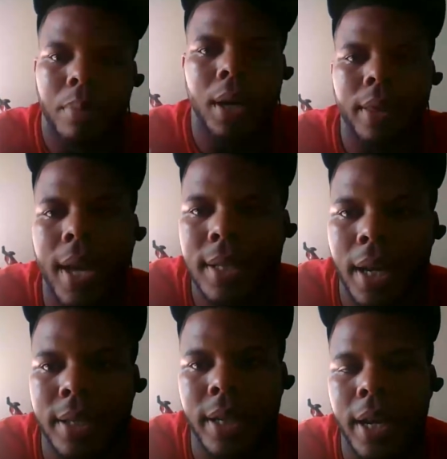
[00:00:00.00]
But that's
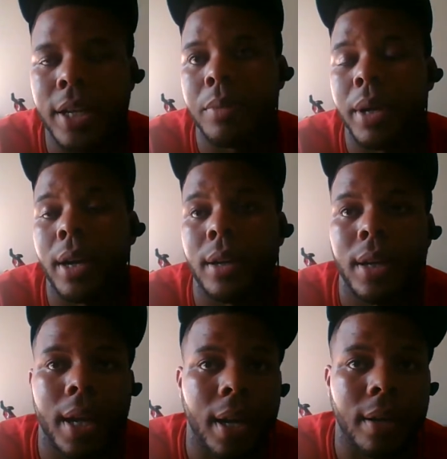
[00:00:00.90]
got to change,
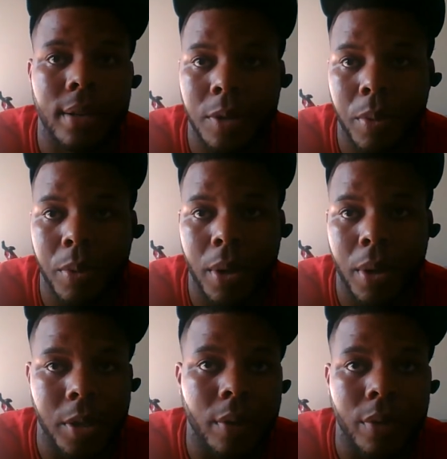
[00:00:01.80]
man. And
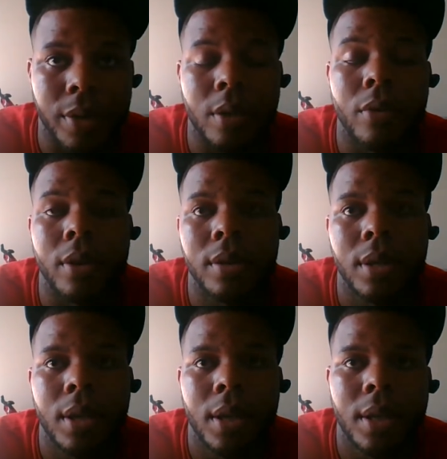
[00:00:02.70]
speaking of
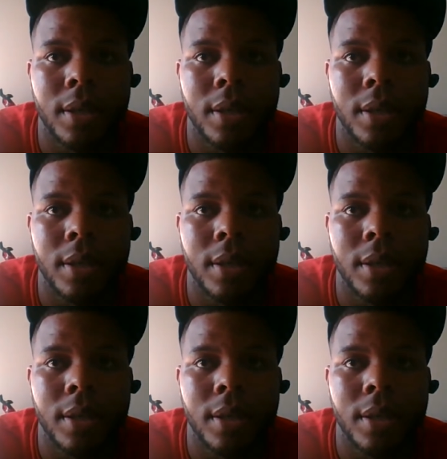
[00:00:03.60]
receivers,